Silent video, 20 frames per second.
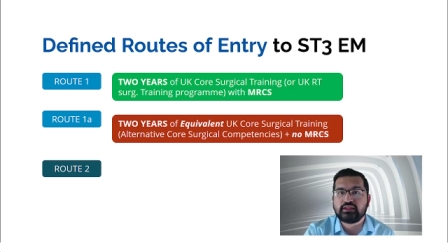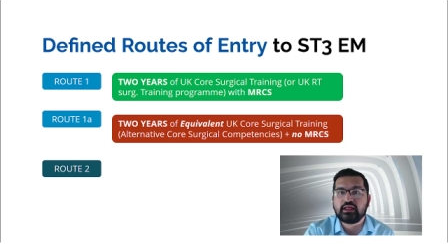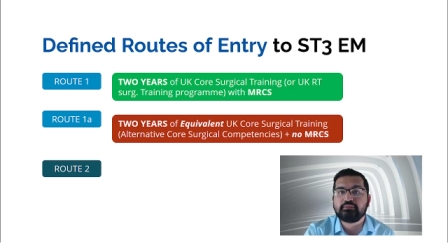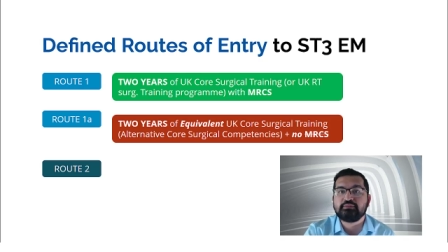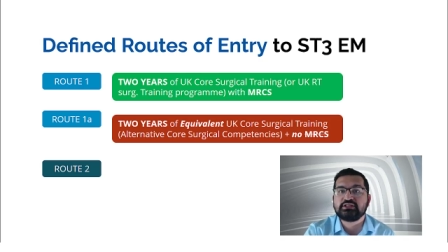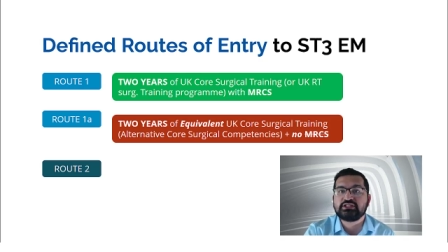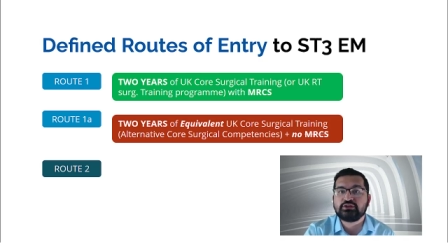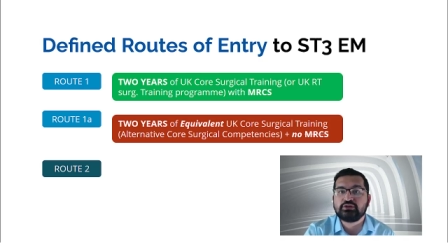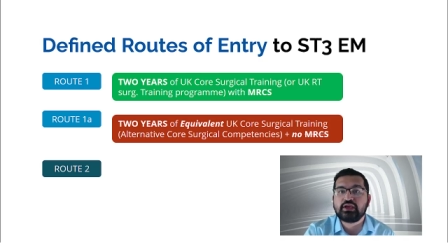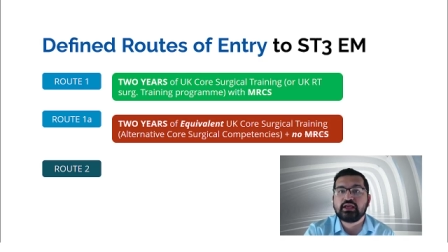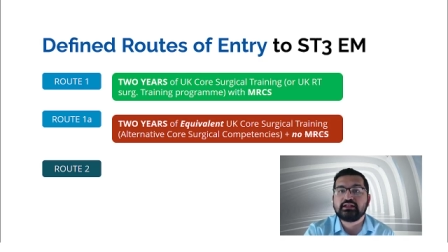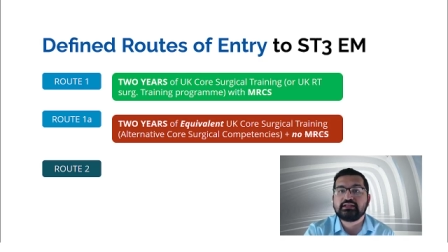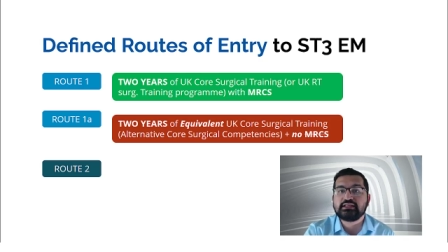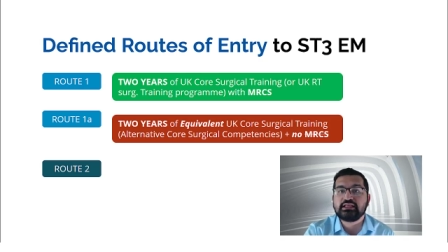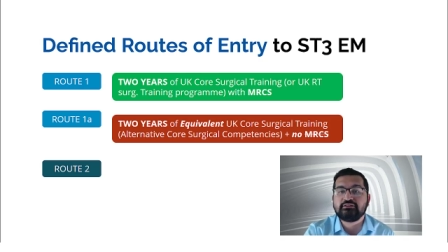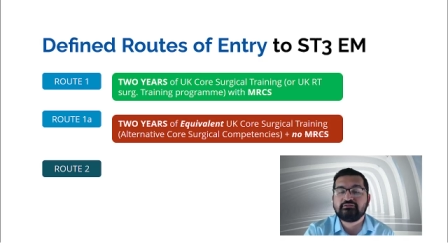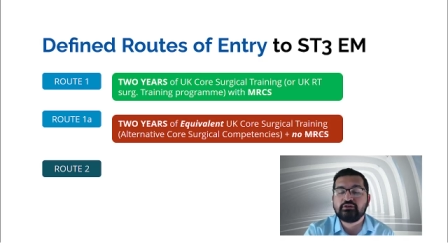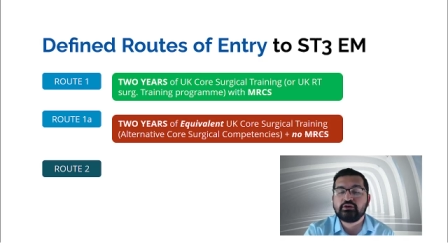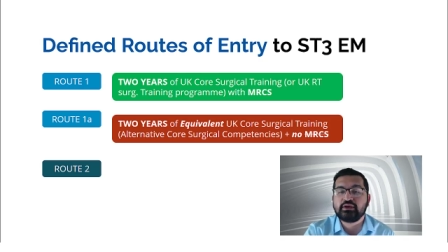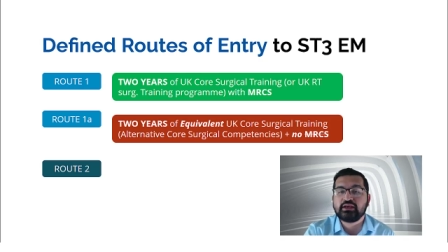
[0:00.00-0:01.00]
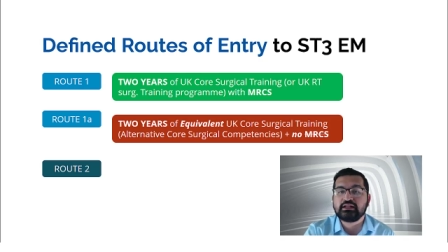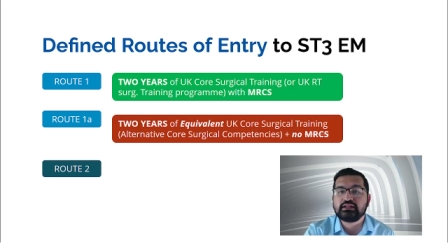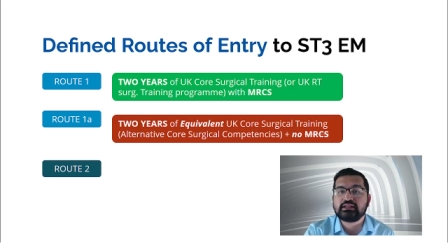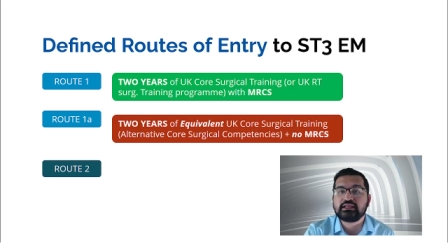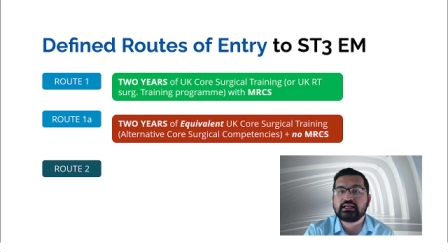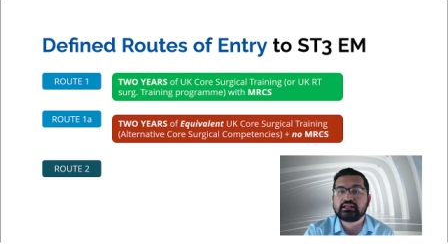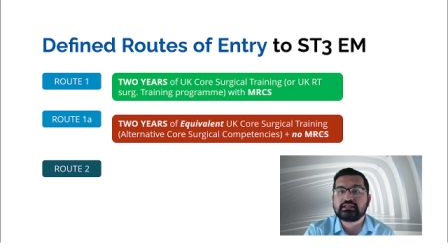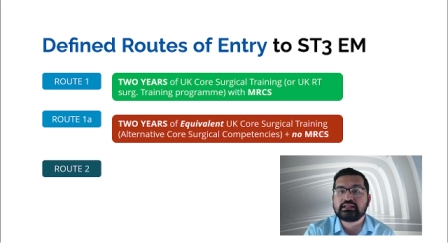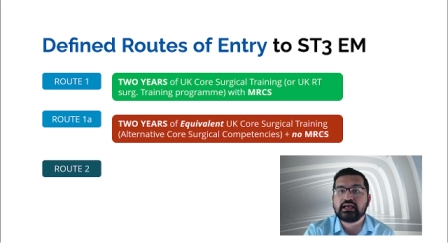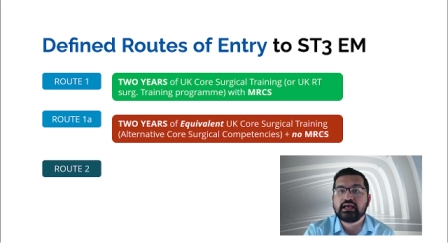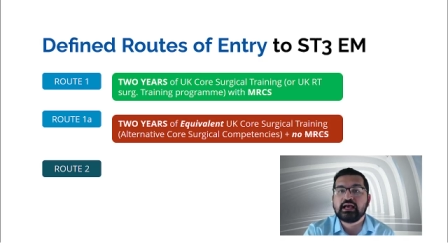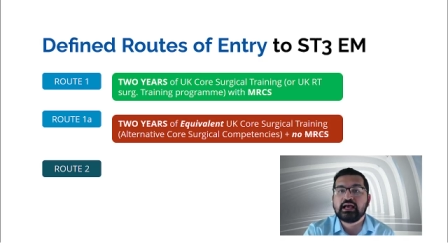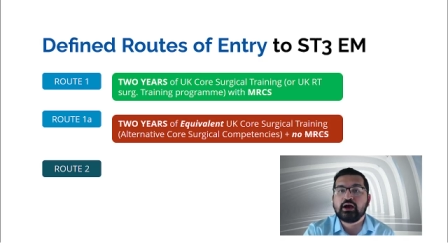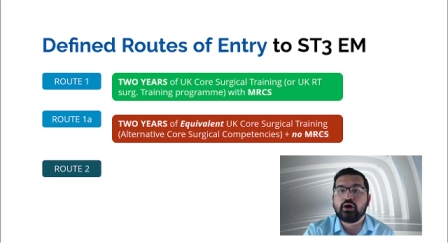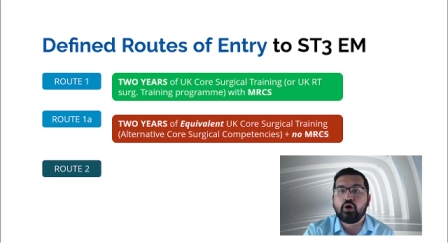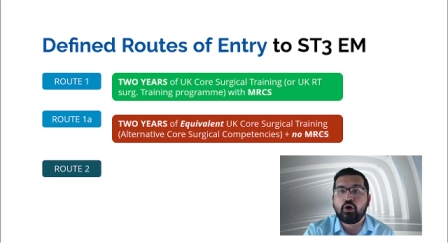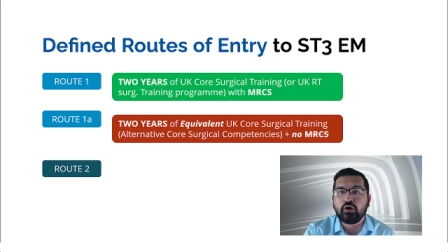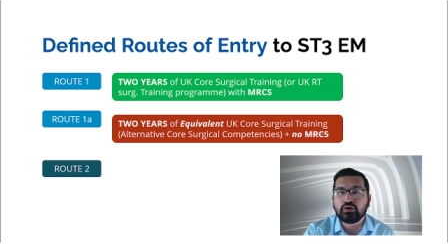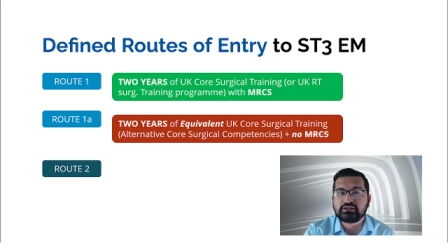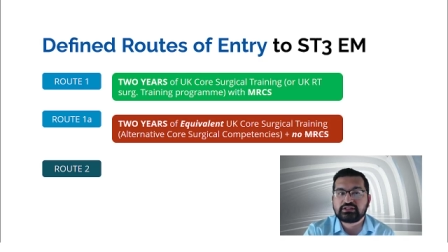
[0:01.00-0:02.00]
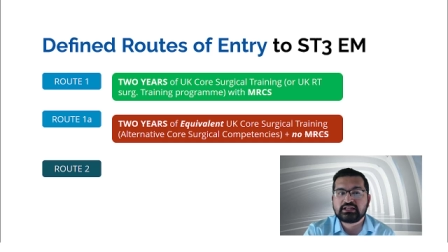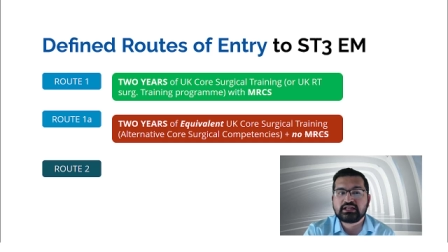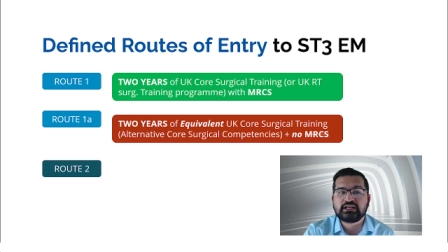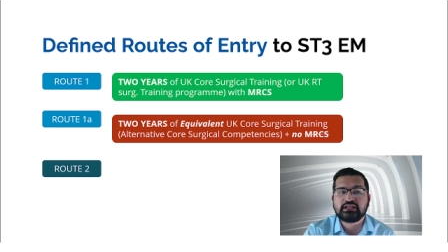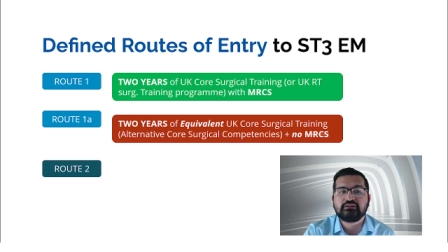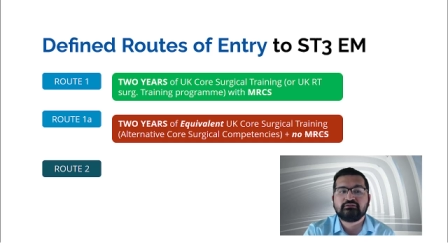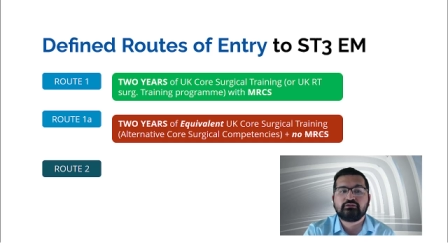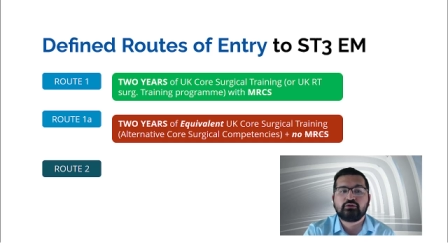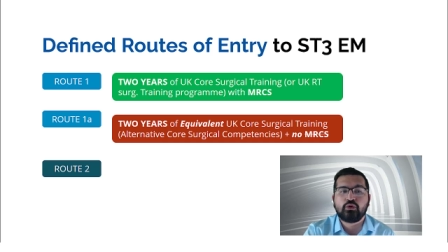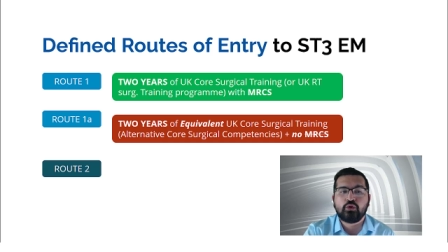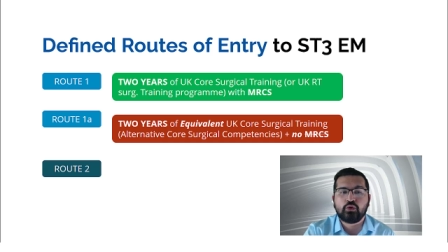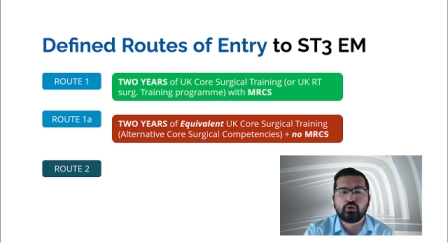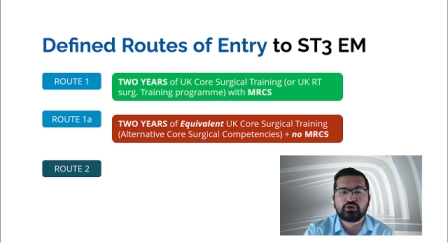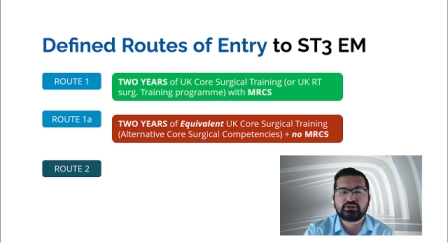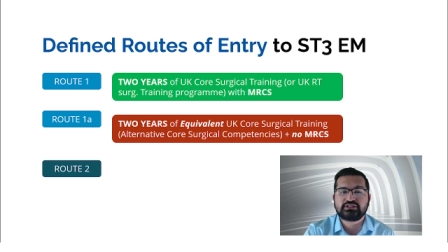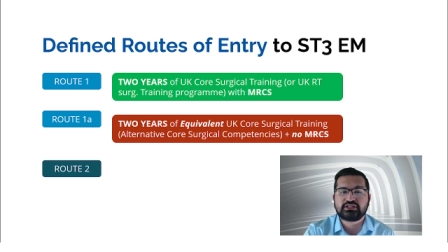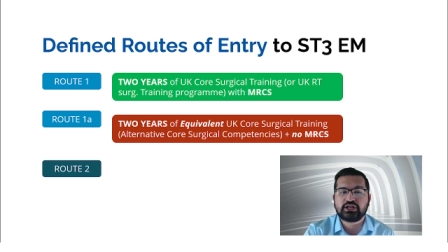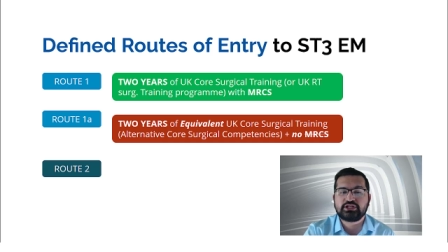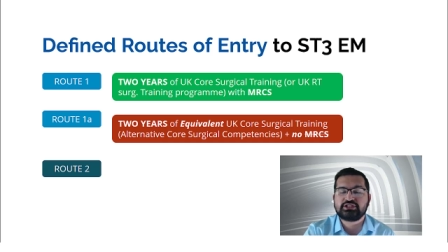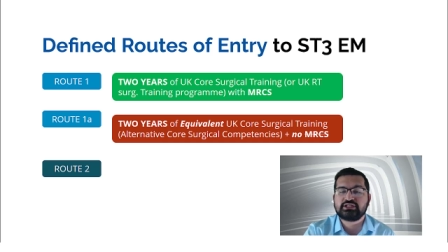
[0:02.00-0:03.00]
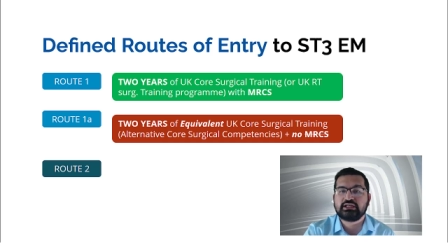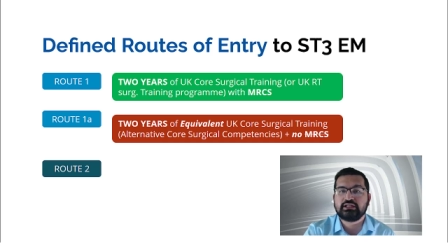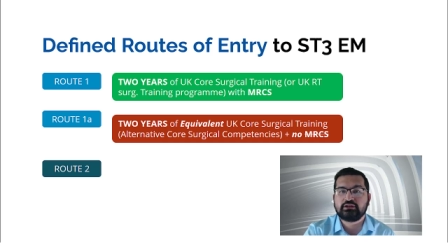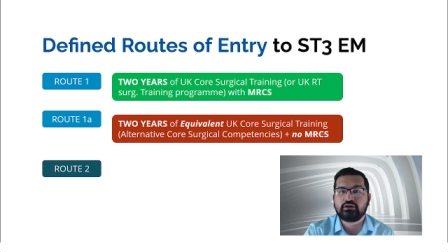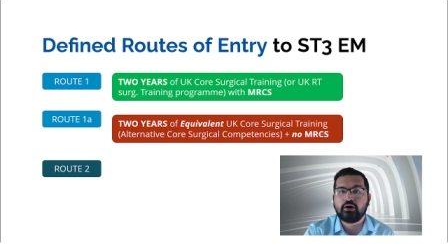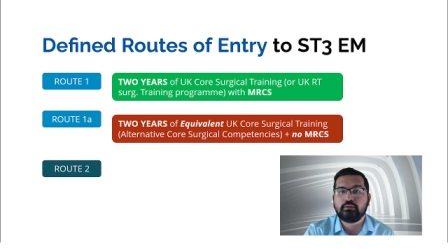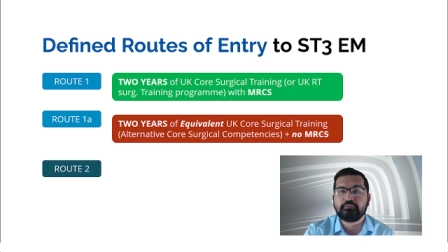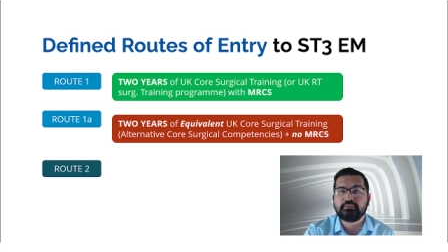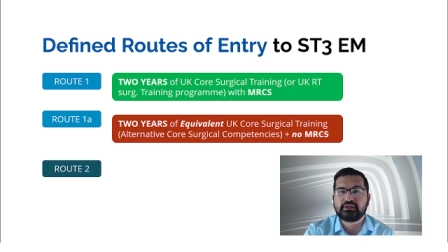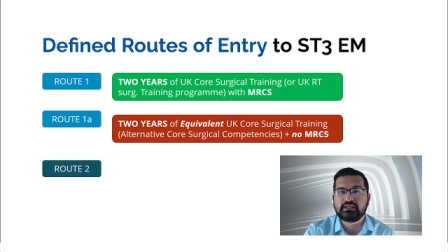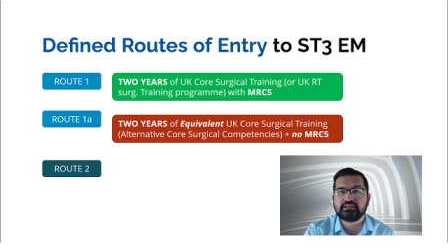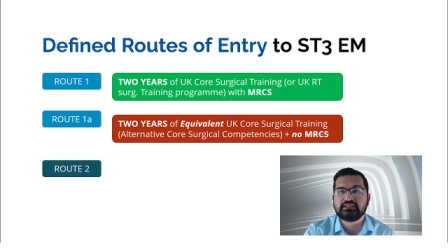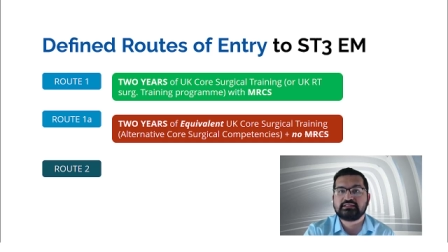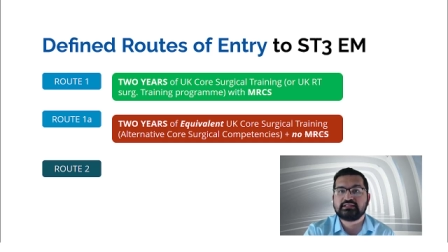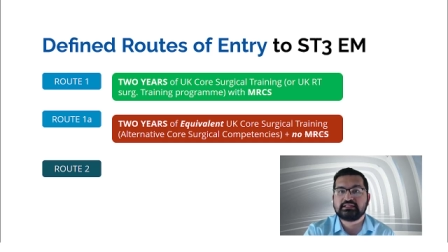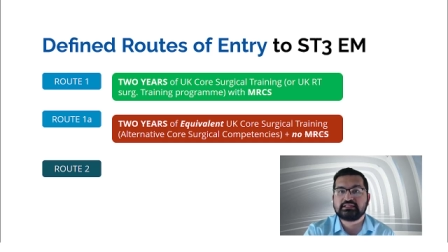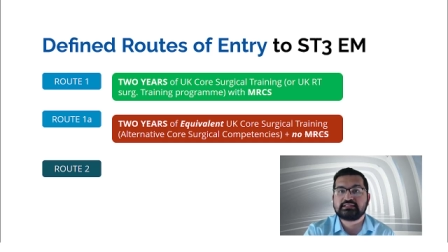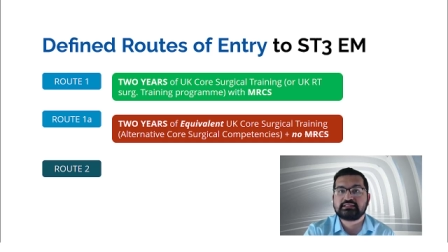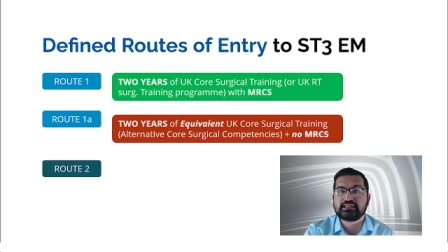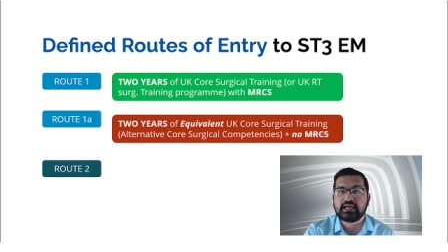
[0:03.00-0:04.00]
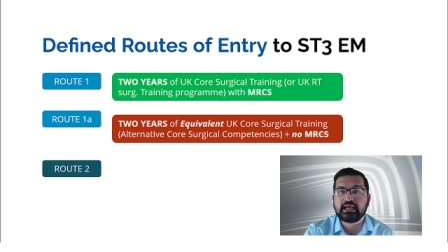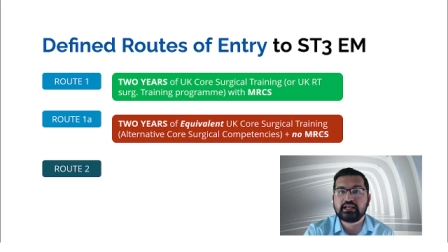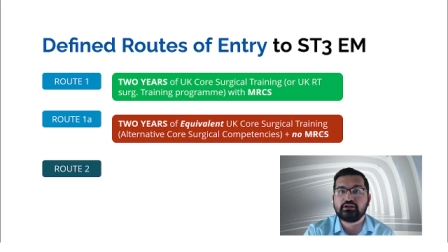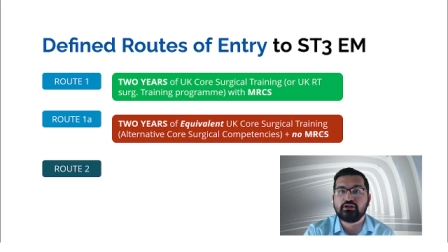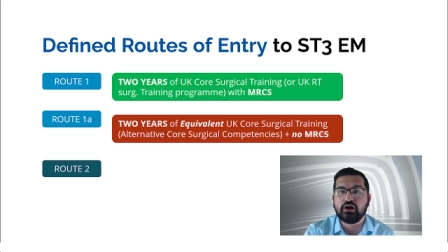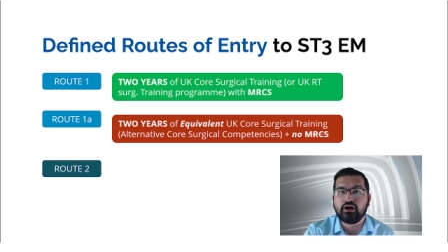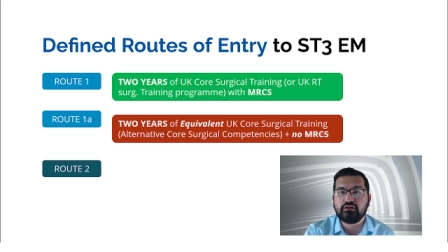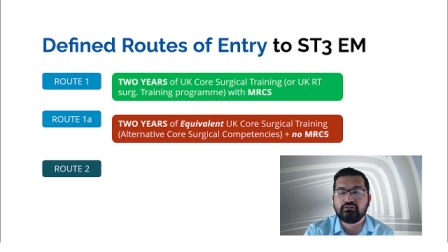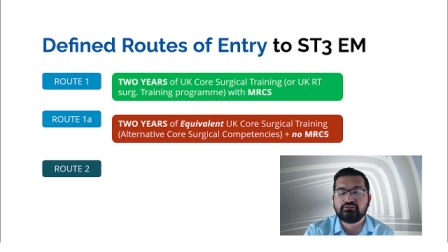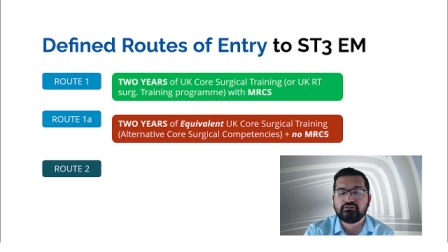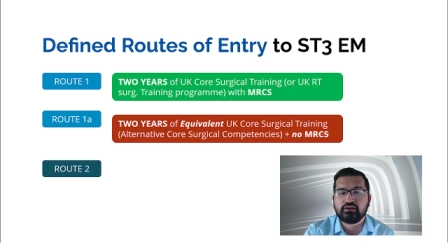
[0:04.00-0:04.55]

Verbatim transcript: That means you can if you can get alternative core surgical competencies signed off,